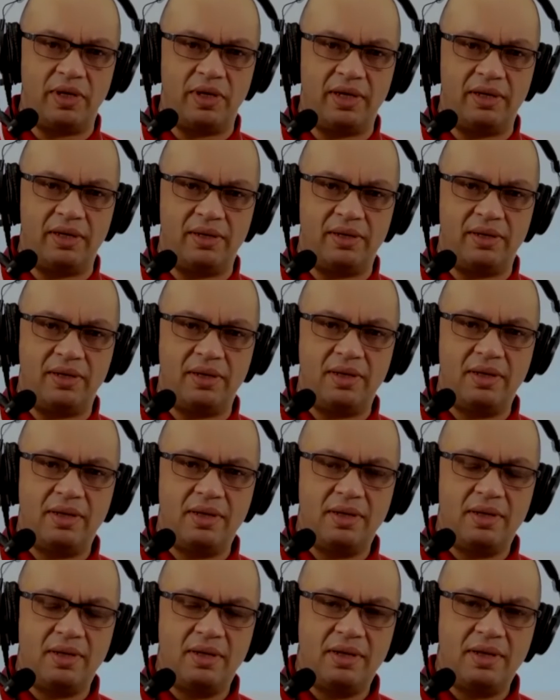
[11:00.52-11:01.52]
it.
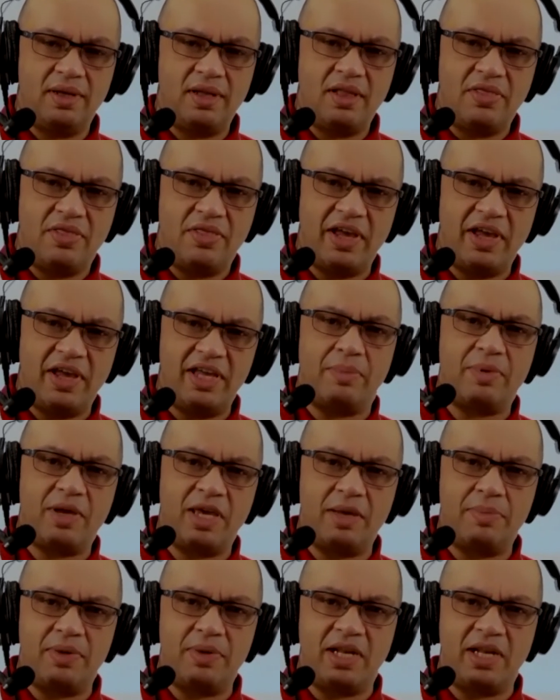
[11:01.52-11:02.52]
They end up
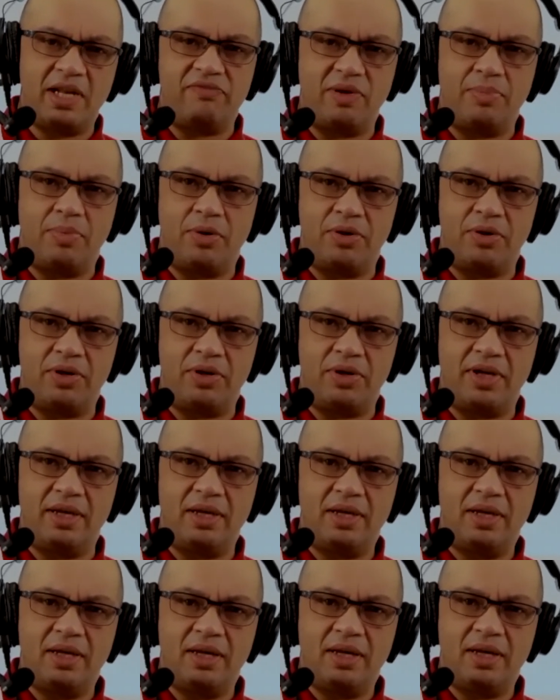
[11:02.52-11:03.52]
keeping everybody
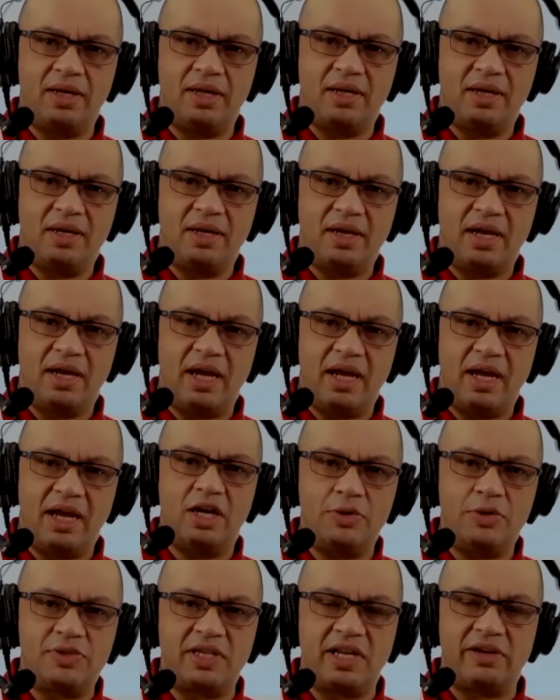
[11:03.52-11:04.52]
and
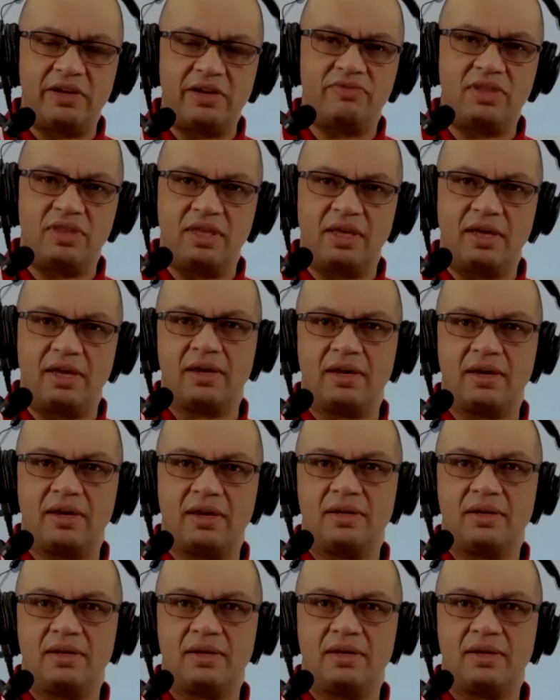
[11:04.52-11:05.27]
losing everything